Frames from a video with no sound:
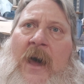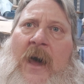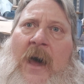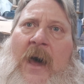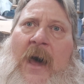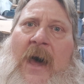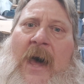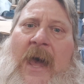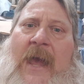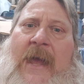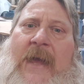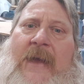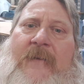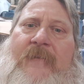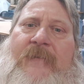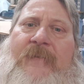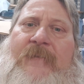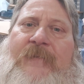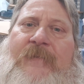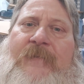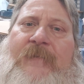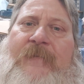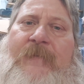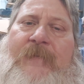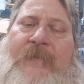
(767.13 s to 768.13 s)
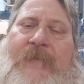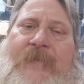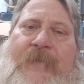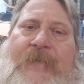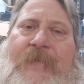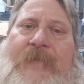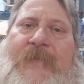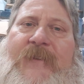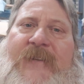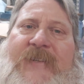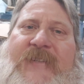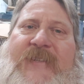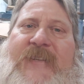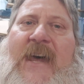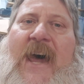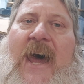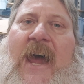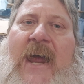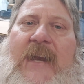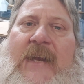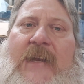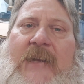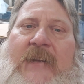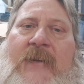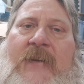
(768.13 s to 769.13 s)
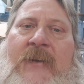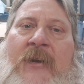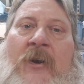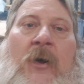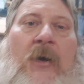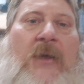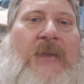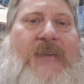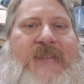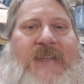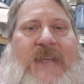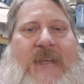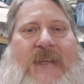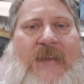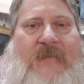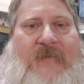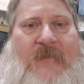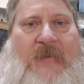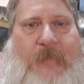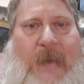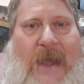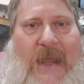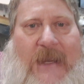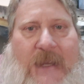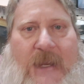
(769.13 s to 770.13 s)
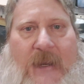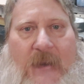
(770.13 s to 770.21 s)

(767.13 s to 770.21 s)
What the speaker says: I decided, see, even back